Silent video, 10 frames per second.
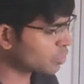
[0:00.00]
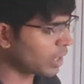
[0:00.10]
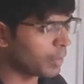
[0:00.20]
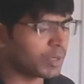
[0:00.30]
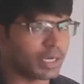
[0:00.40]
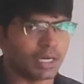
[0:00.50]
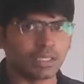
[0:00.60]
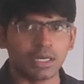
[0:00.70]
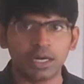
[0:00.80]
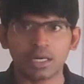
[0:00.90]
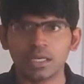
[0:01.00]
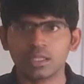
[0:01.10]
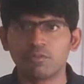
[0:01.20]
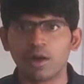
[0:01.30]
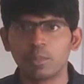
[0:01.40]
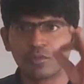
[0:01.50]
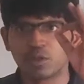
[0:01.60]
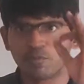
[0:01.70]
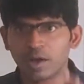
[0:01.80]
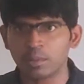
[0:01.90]
to communicate the data in the form of
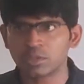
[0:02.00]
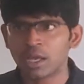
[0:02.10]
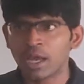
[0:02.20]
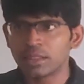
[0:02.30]
the frames.